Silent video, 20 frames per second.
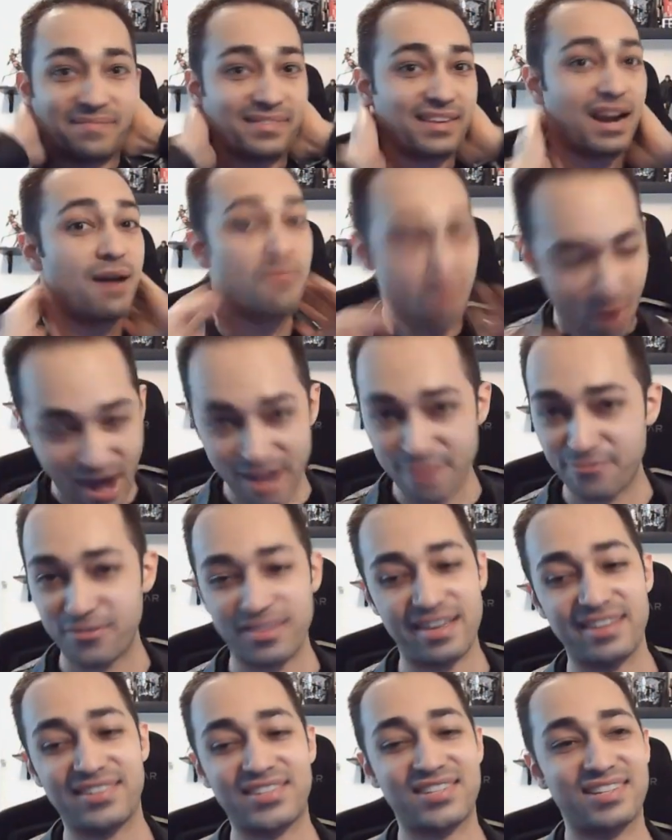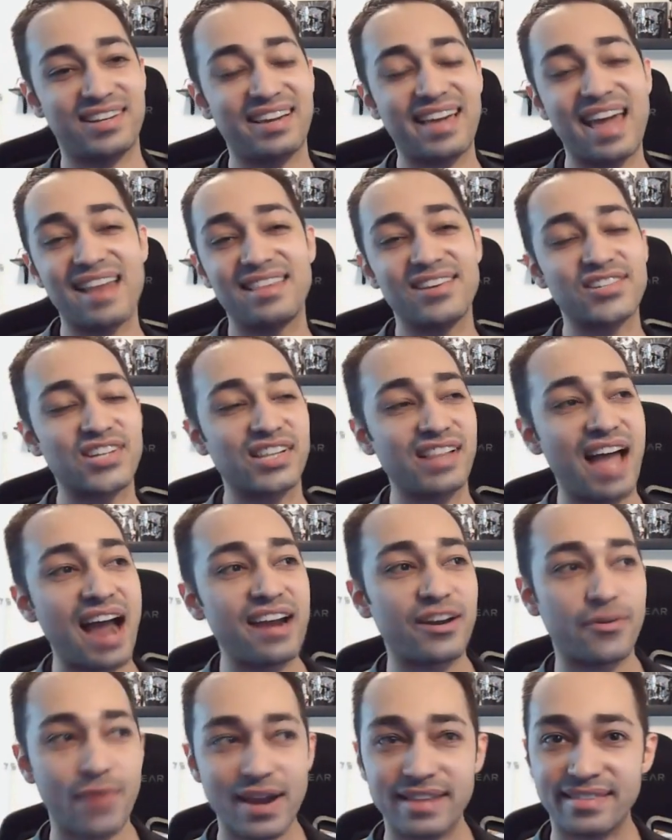I'm ready for this. Again, there's a lot of
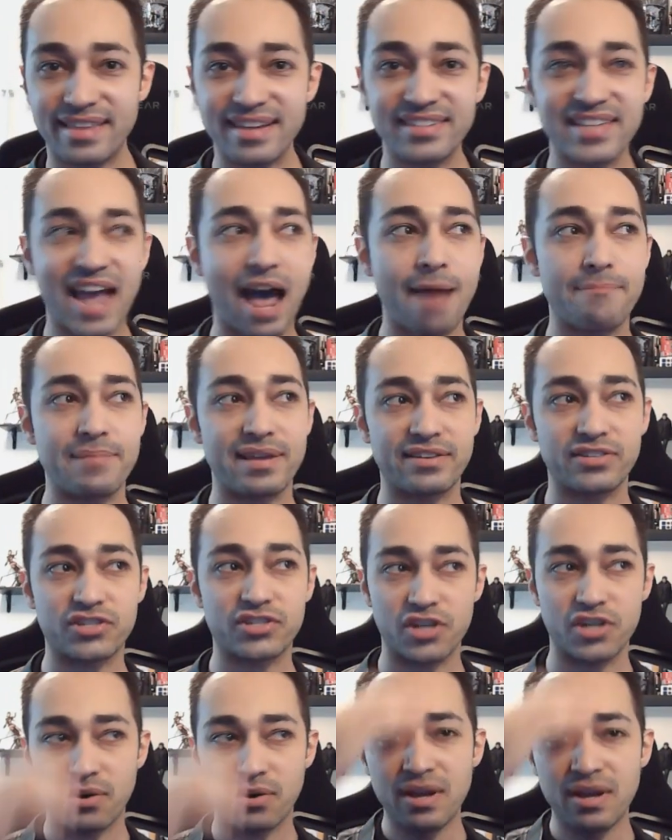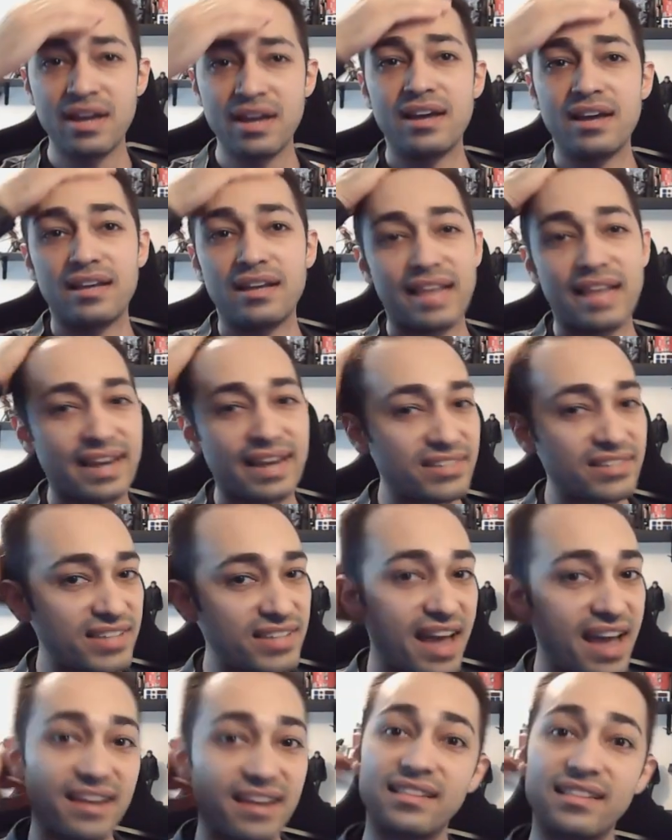great things happening. So, like I
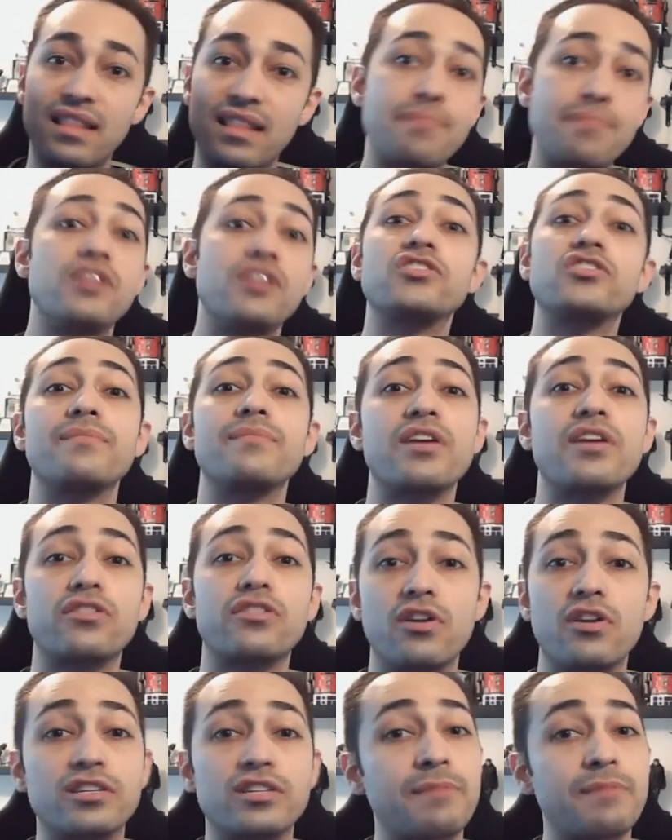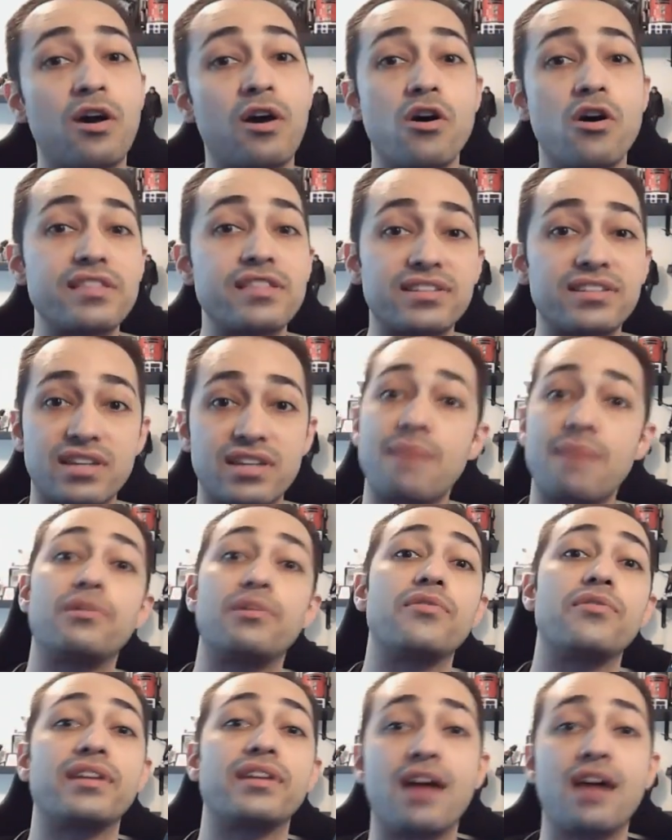said, let me know some of your thoughts about all this down below
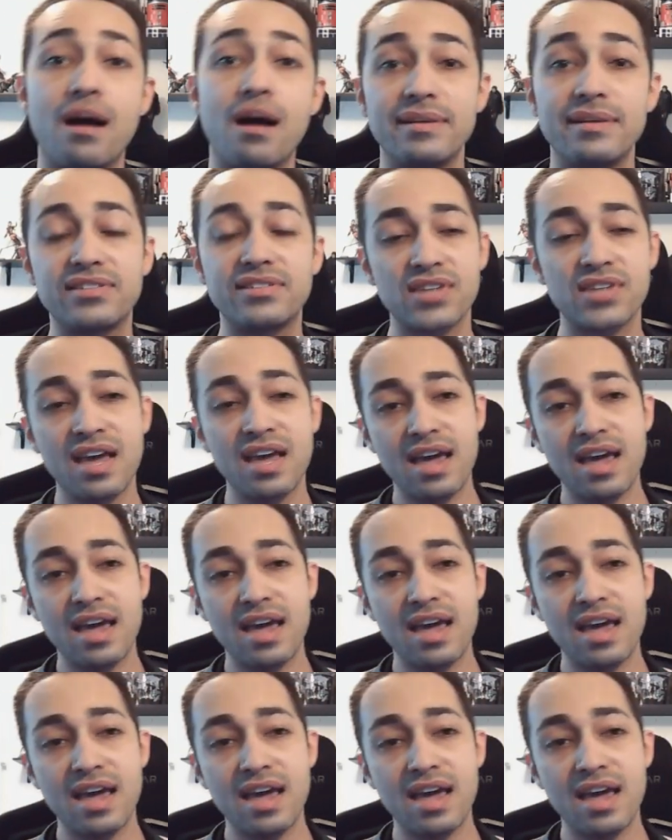in the comments.